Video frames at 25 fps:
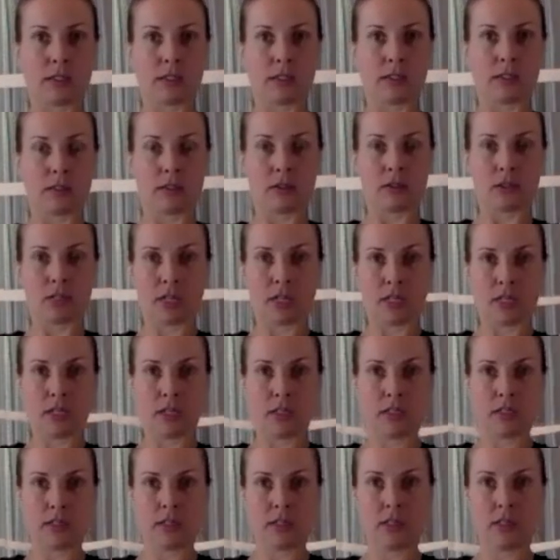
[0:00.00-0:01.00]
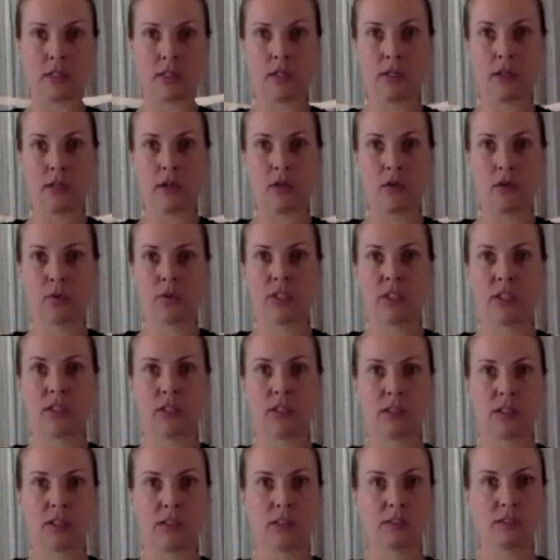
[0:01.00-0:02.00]
Okay, and then
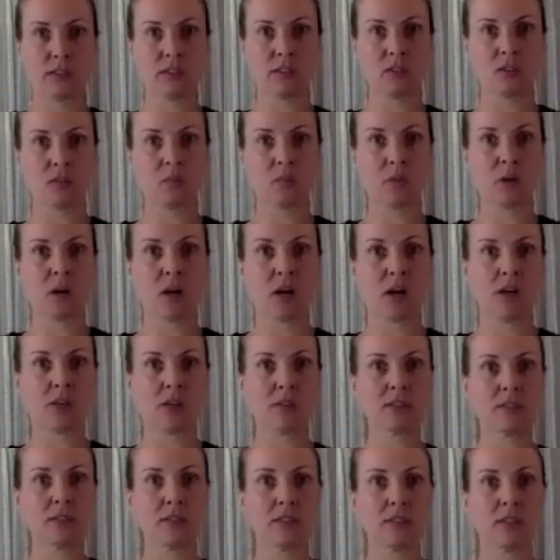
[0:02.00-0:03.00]
release, just pause.